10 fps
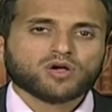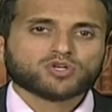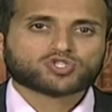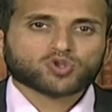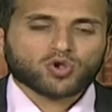
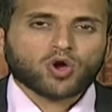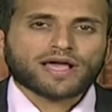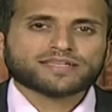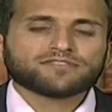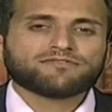So long
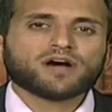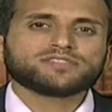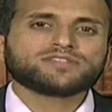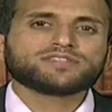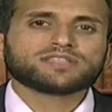as the
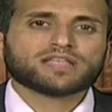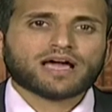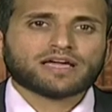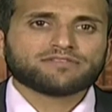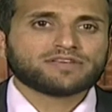father is
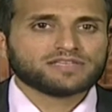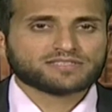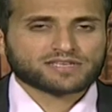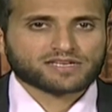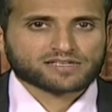alive, he
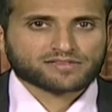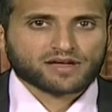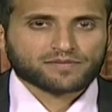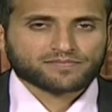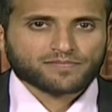is the Karta.